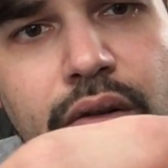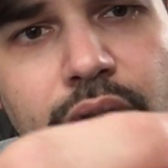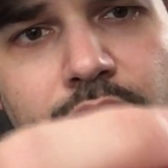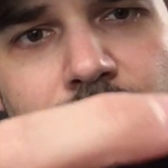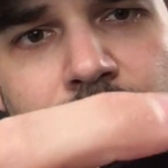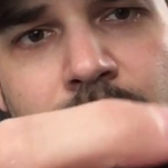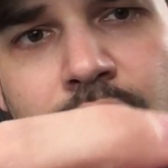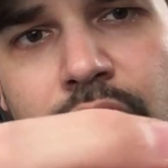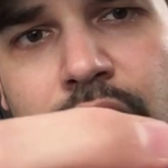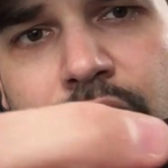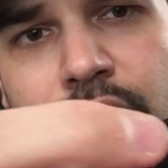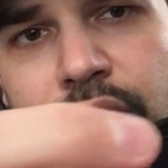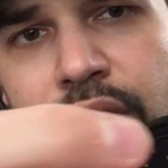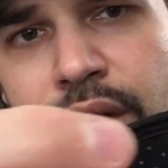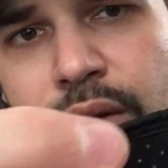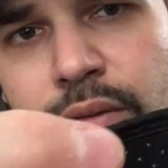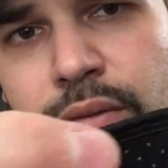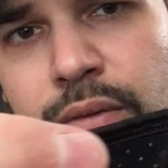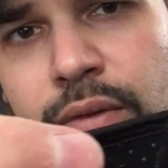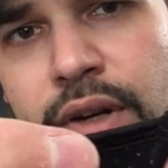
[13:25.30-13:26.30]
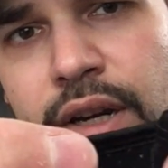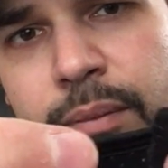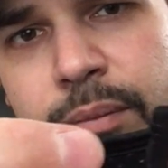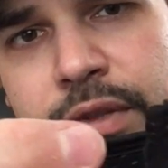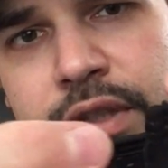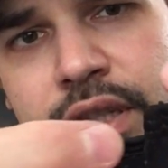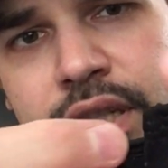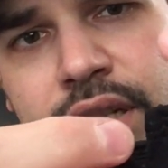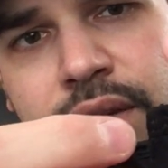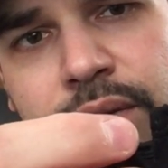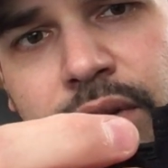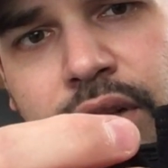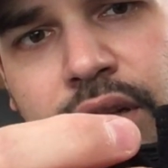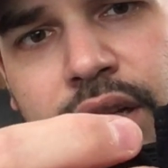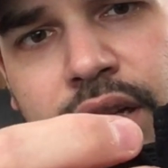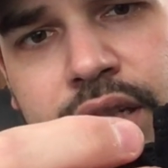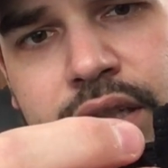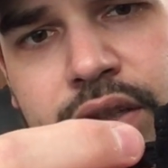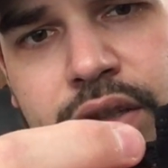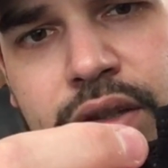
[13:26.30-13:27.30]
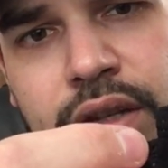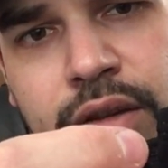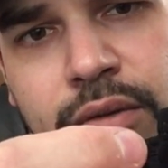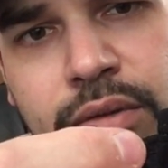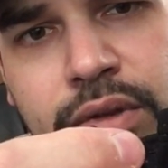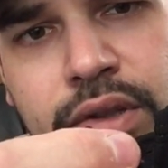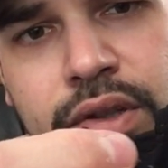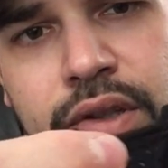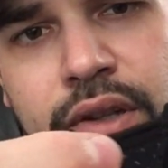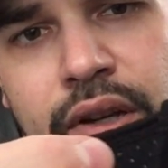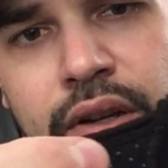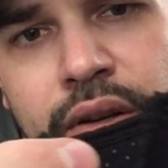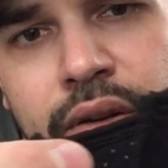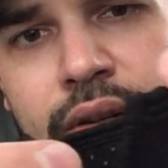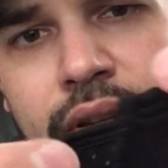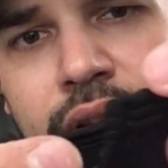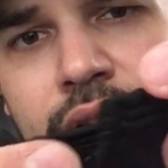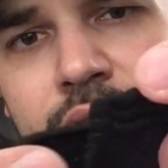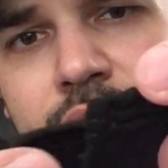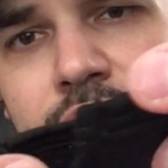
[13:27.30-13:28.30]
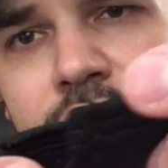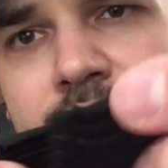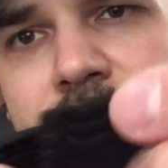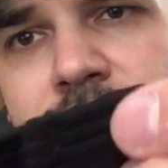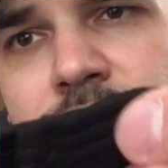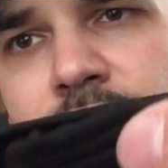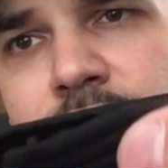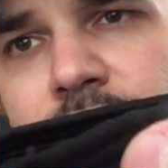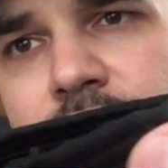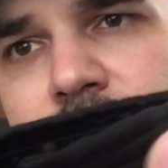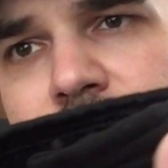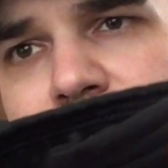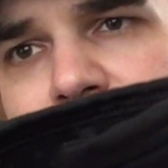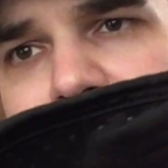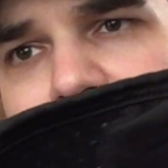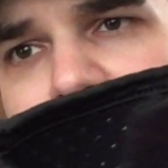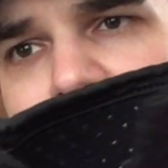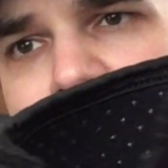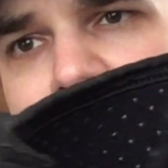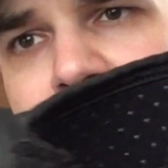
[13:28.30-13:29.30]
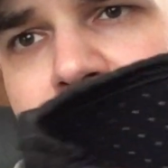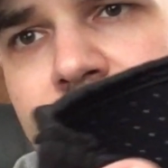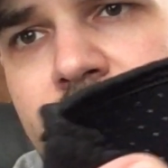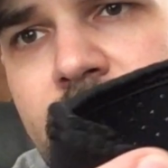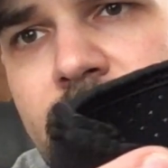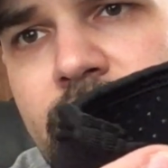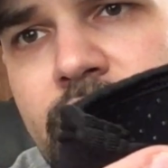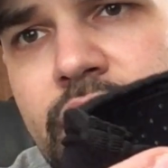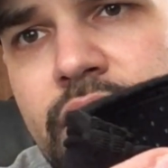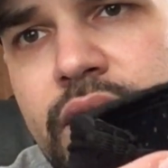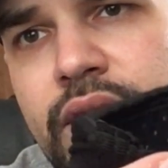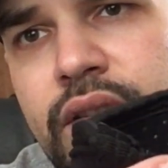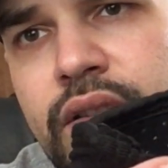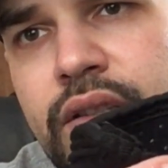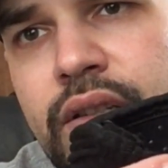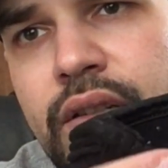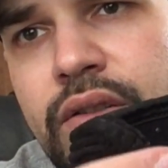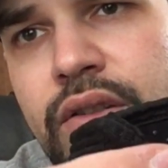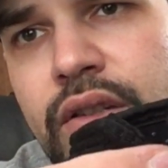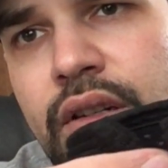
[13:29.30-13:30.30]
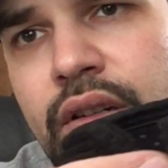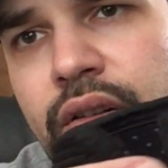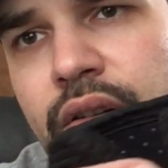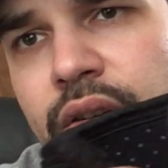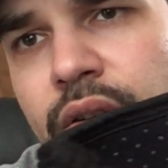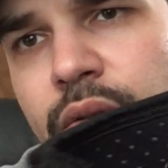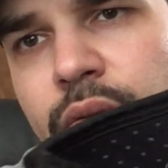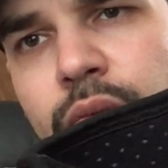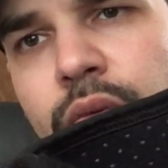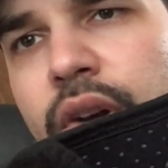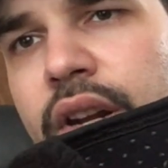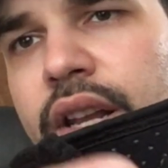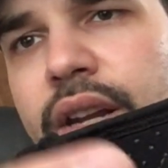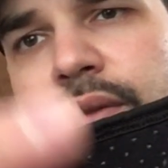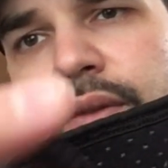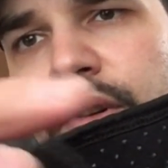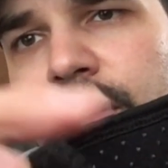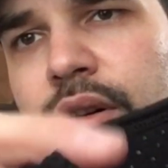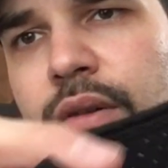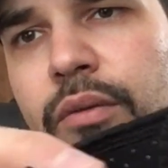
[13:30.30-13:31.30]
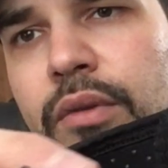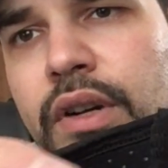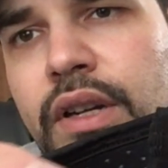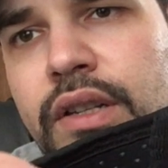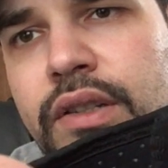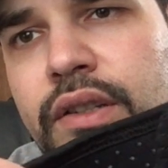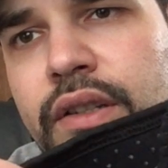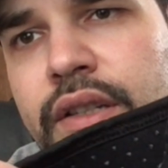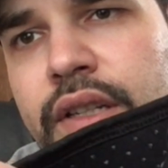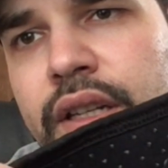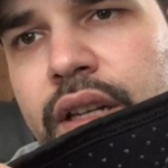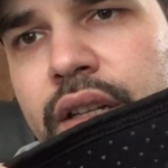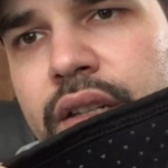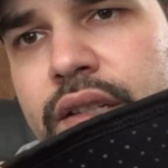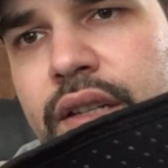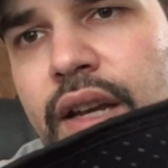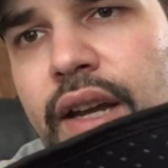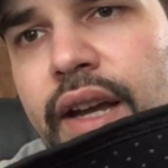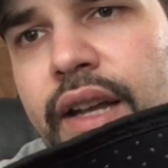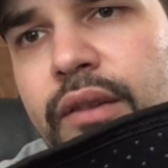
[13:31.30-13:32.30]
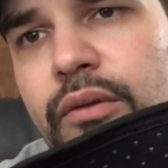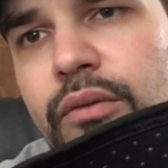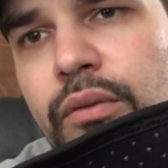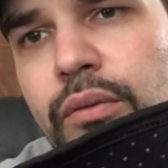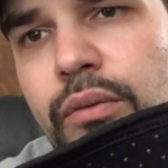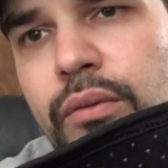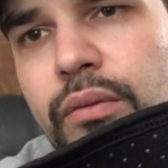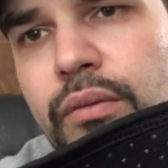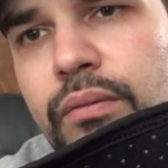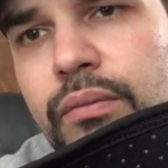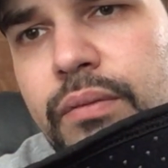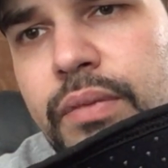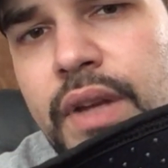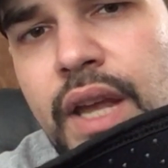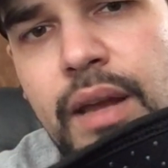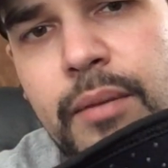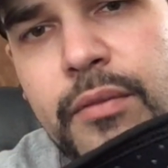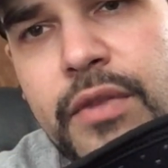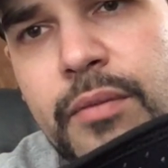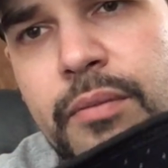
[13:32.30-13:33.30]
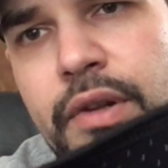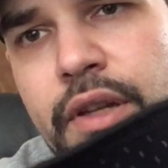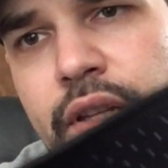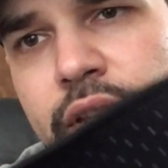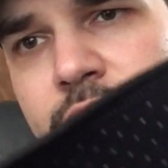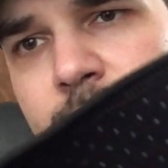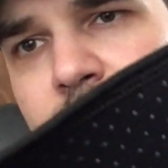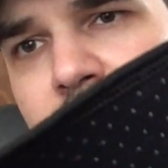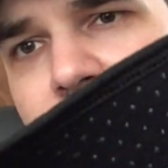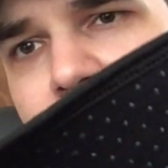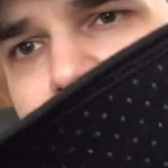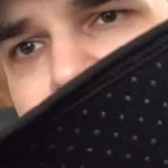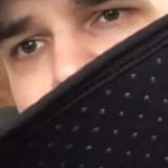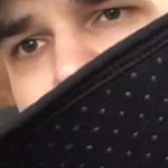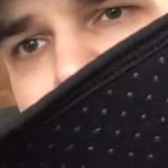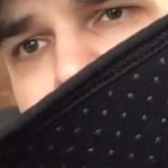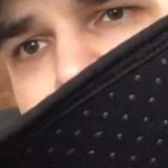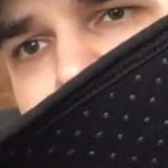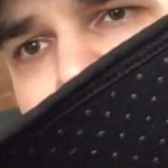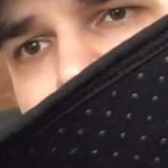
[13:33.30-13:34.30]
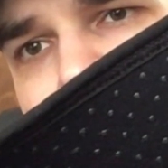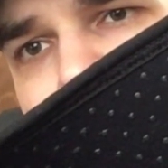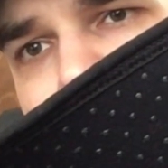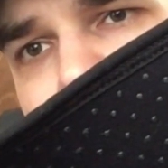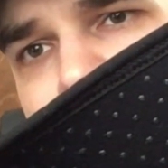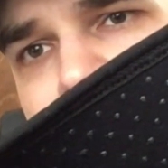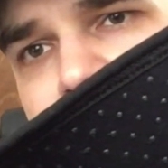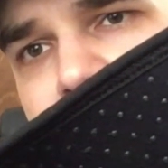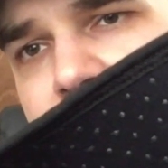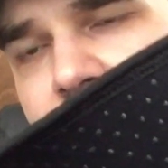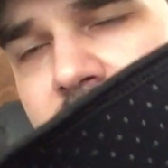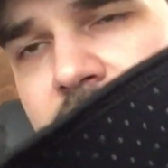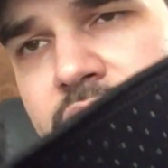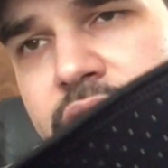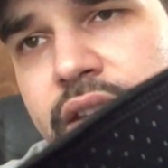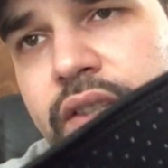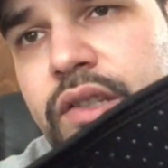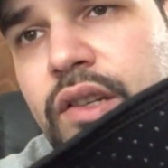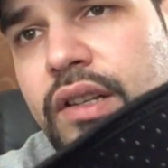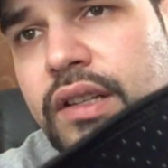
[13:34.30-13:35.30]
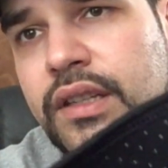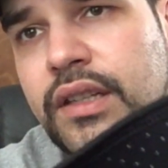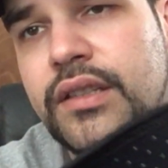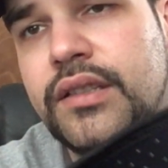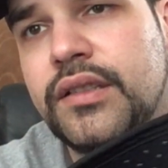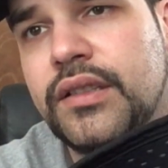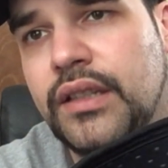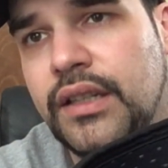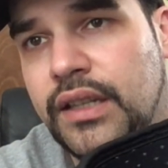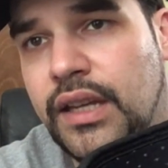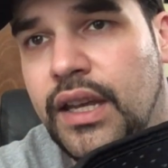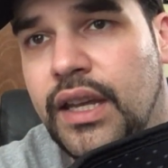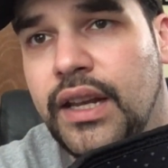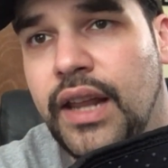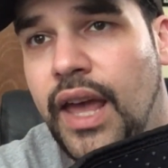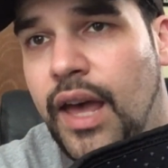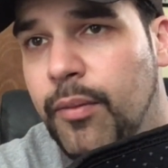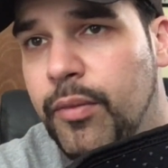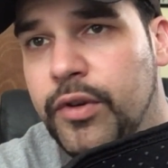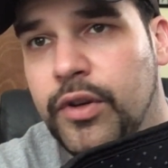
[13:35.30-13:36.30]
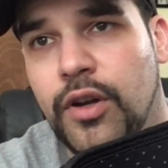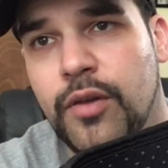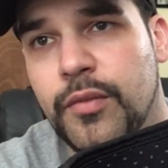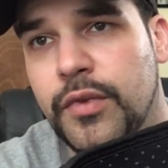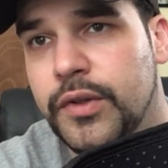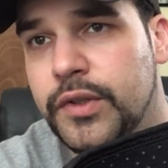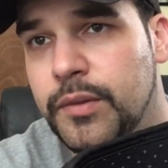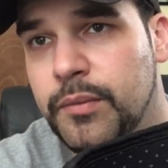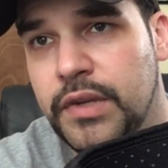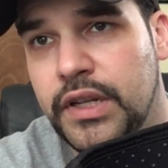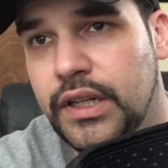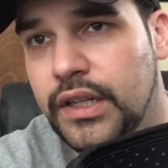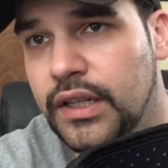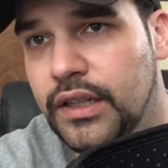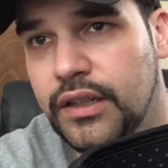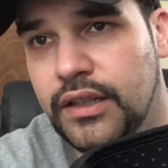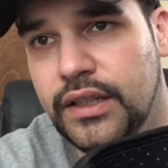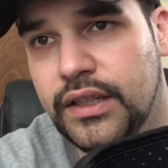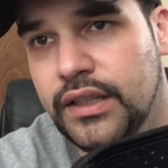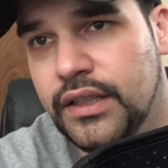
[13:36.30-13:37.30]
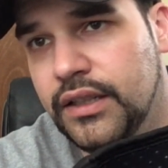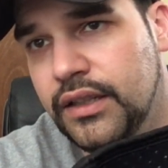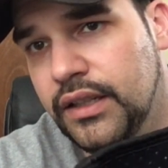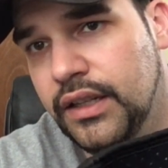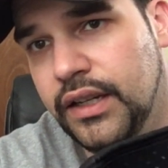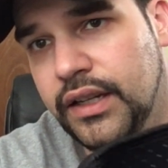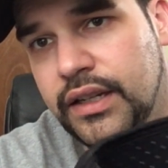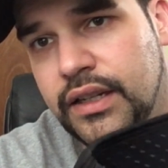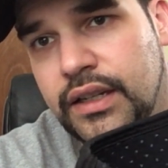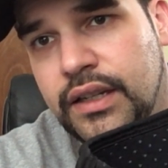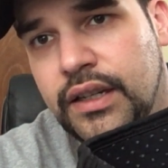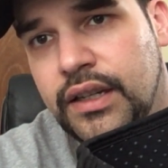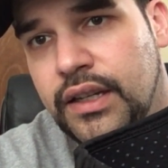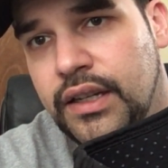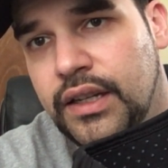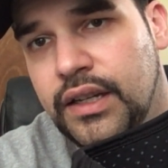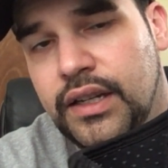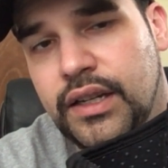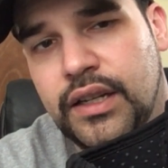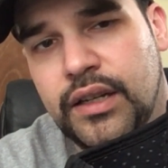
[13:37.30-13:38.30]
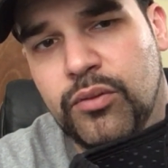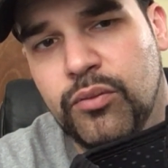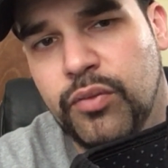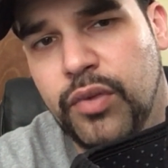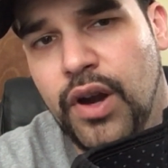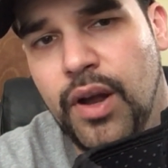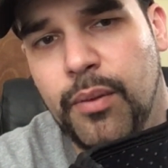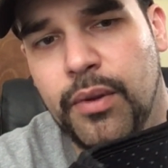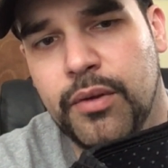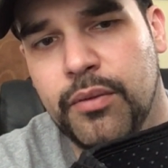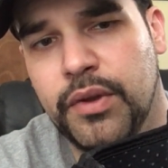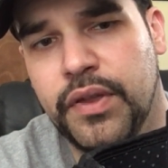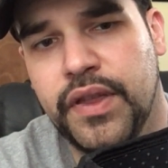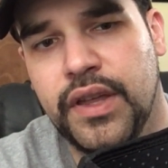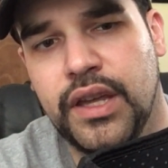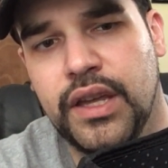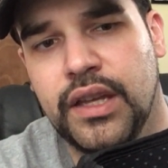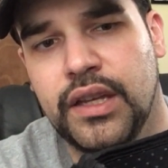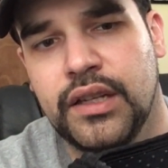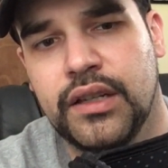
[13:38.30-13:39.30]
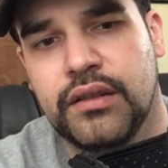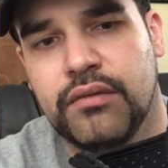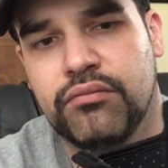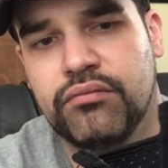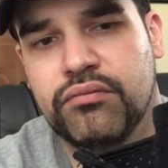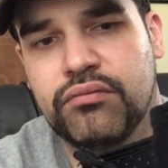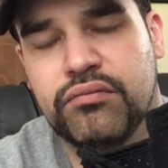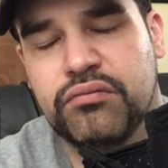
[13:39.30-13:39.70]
or it ripped. It didn't even look like it was sewed. It looked like the stitching or whatever it was on the inside came completely apart. And this again happened almost immediately, like probably within